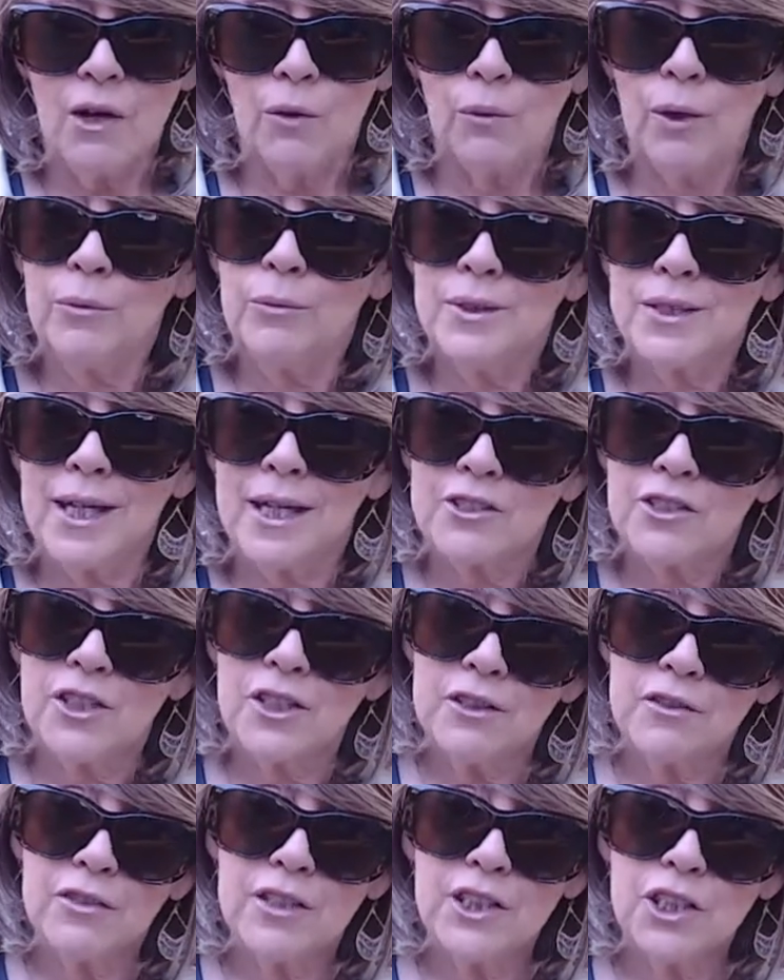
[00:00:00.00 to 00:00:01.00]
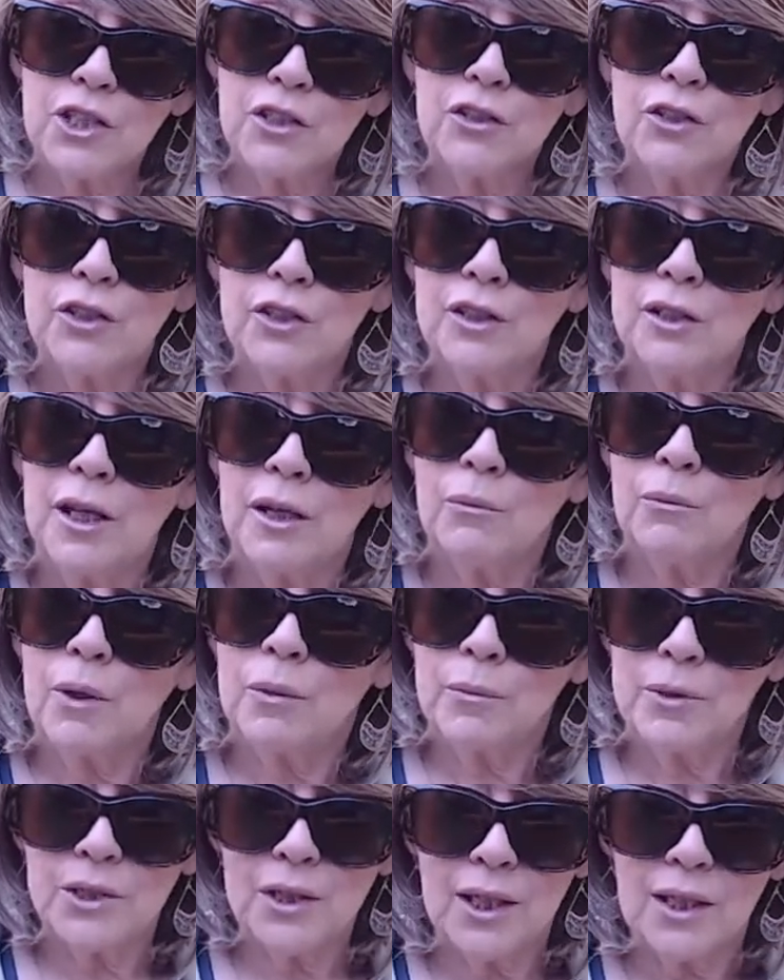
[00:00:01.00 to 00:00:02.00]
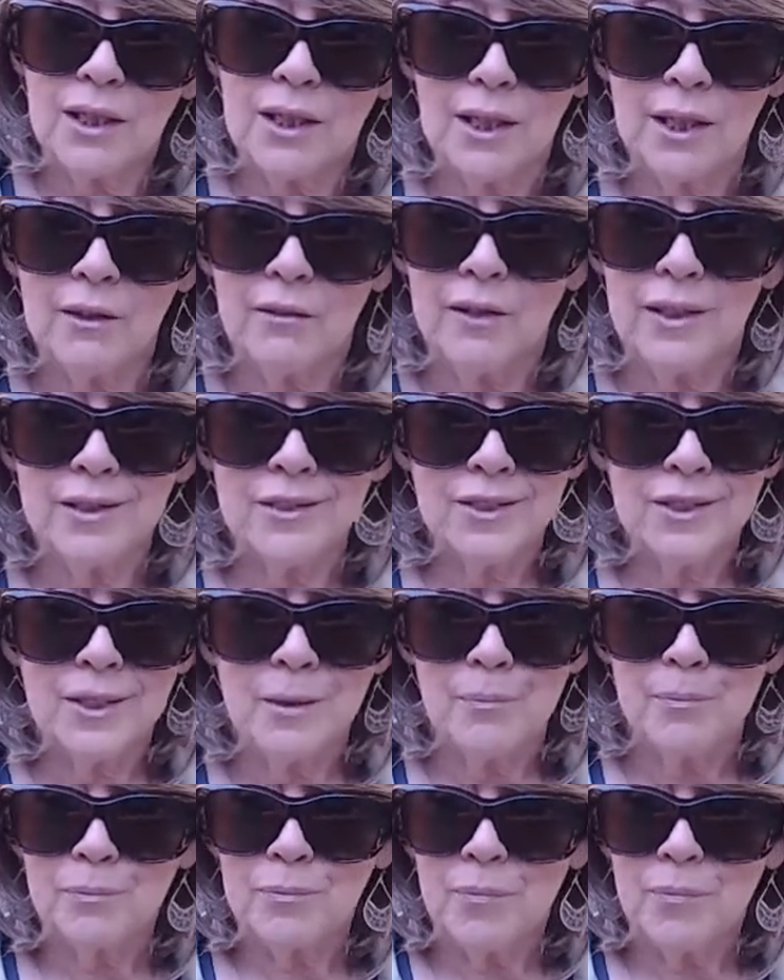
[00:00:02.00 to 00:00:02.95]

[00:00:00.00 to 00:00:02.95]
One was actually a return and one was on clearance.